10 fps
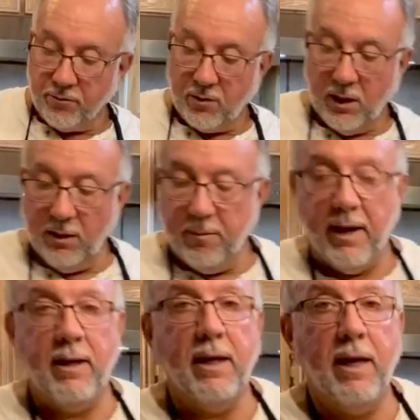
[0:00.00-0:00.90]
he
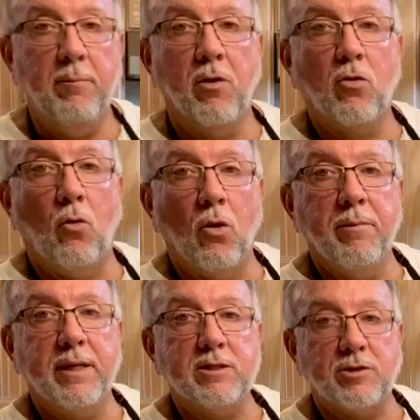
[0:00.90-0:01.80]
made a
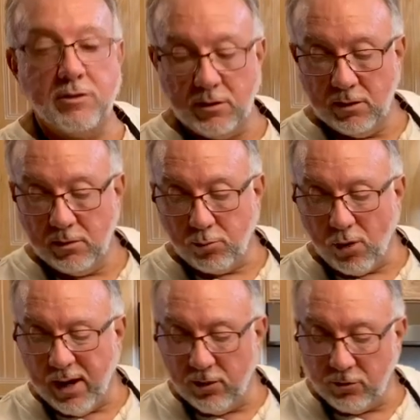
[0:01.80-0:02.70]
McCormick's
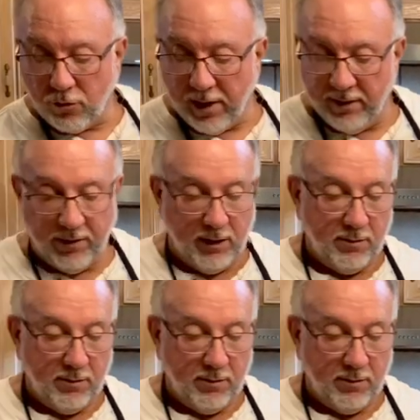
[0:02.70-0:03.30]
brown gravy.